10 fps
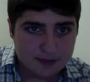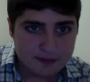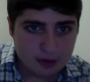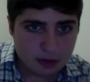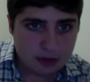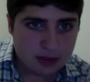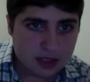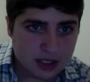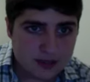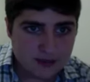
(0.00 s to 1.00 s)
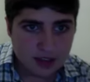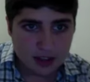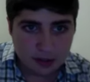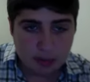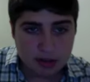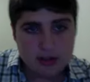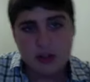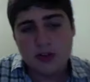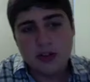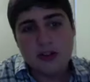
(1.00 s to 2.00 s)
The main event,
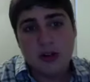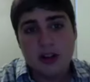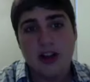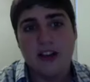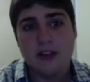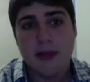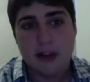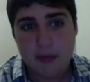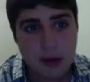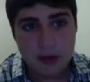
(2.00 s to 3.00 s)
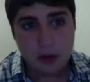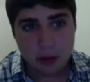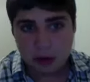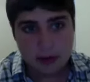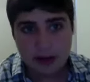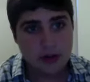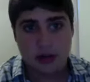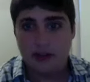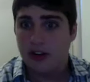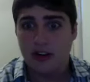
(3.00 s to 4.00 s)
the, the um, whatchamacallit, the
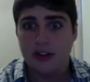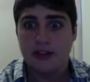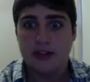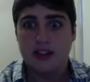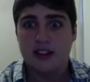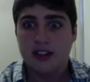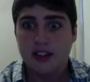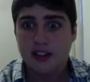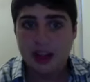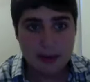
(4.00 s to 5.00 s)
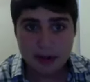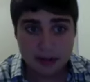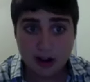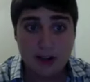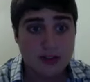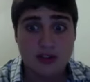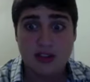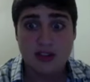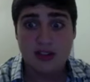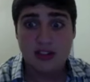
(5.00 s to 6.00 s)
Briscoes versus Totally Awesome match, maybe the worst match
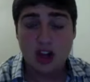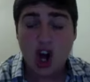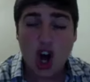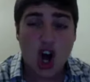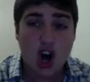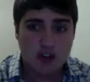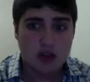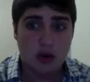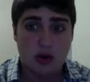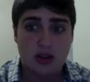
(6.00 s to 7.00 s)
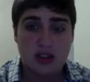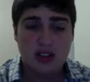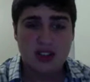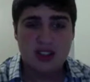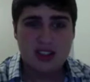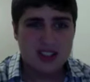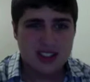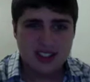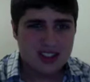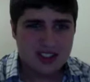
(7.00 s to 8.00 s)
in Ring of Honor history. That match is awful.
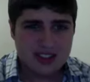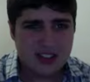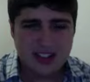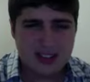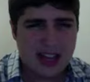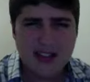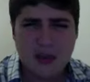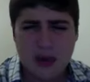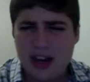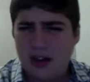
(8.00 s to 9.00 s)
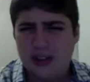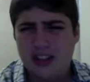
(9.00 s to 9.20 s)
Awful.